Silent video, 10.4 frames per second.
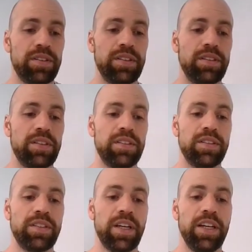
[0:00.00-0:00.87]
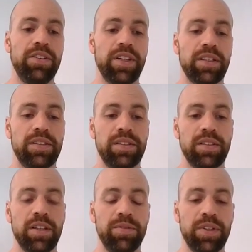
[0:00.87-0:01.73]
is a direct
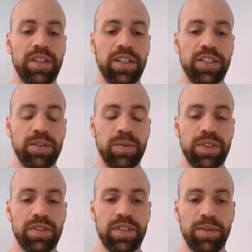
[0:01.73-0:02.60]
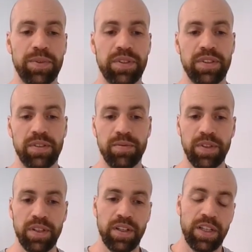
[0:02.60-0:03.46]
communication with the
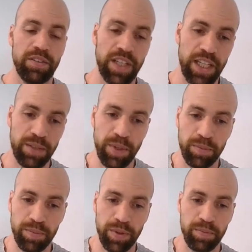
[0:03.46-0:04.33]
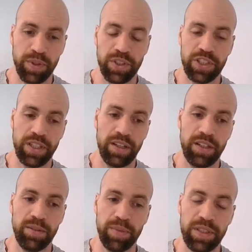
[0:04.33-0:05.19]
subsystem via our push
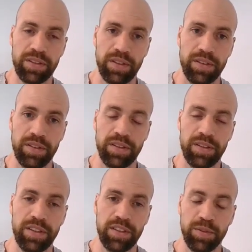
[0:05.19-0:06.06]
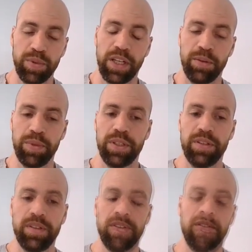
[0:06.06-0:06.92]
channel based on
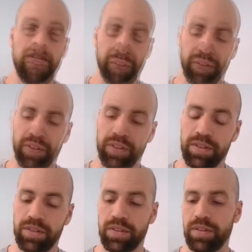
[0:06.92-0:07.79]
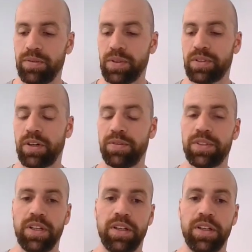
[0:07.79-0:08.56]
TCP/IP. So this is the most common